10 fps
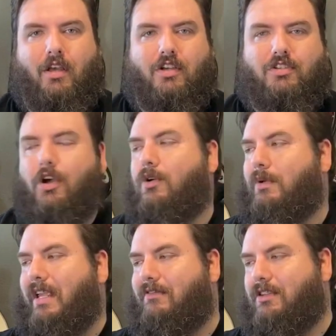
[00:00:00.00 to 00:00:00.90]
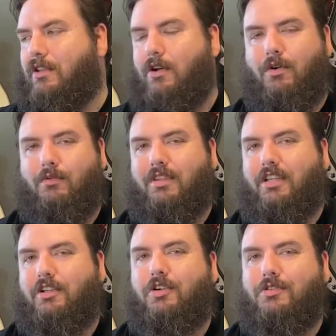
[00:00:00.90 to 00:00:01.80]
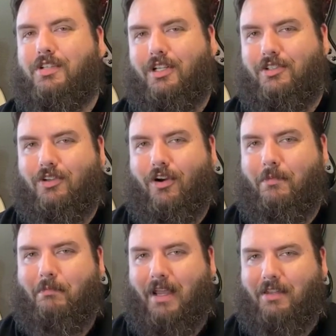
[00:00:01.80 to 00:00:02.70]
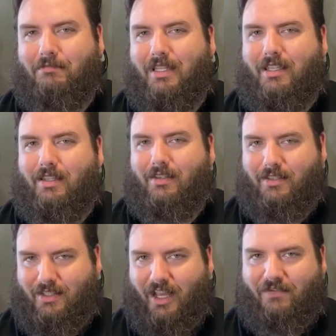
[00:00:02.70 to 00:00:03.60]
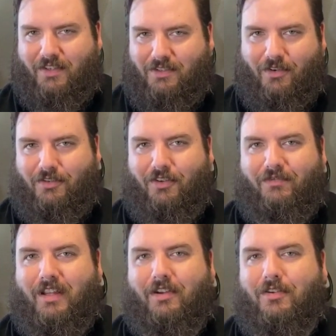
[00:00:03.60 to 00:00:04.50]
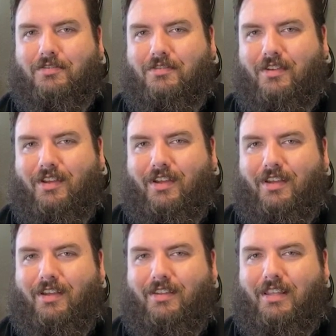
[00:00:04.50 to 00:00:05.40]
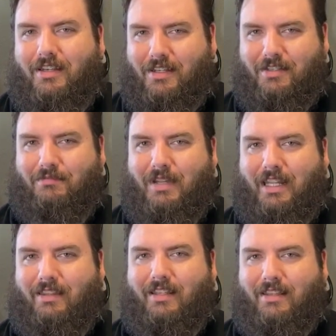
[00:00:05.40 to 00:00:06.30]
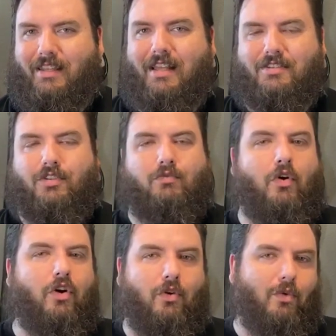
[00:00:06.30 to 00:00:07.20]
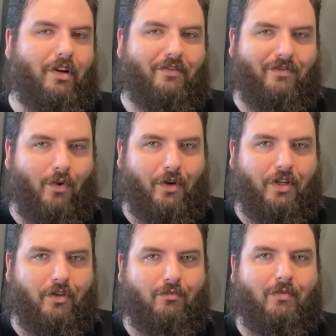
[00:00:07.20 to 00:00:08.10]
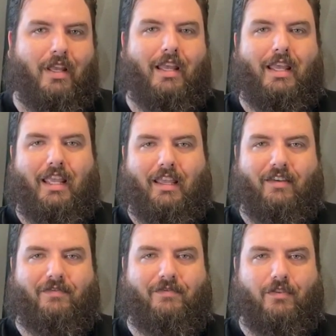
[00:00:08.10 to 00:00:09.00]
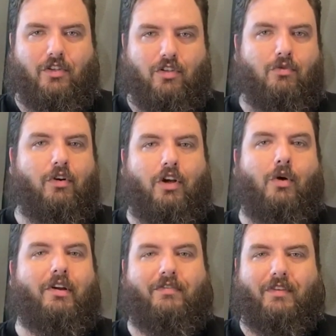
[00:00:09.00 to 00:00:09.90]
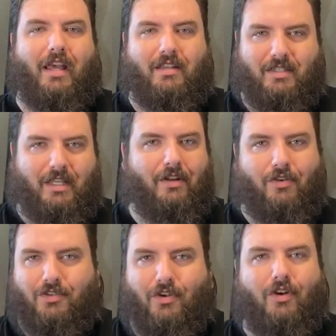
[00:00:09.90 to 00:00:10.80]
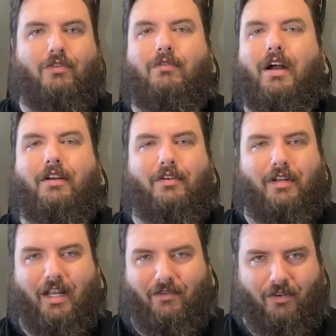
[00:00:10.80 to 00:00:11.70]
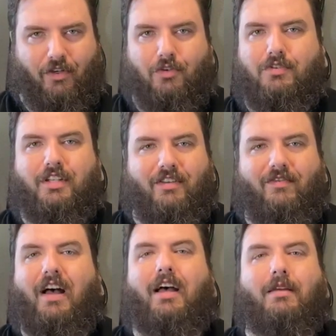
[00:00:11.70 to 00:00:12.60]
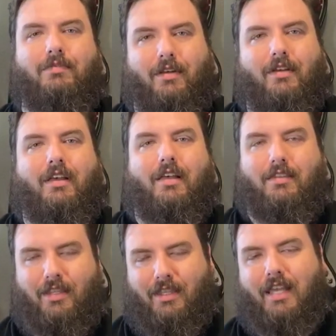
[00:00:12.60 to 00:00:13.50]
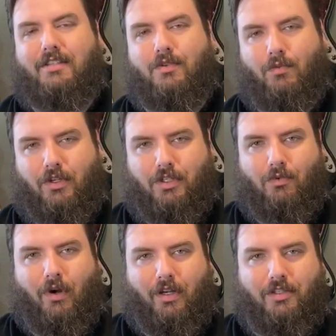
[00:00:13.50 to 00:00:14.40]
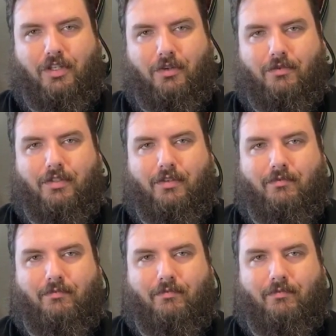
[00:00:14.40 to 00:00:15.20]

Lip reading: So even though the acoustic guitar might be the toughest on your fingers, that doesn't mean that that's the wrong one for you. If you were going for that singer-songwriter kind of acoustic vibe, then that's the one you want to choose.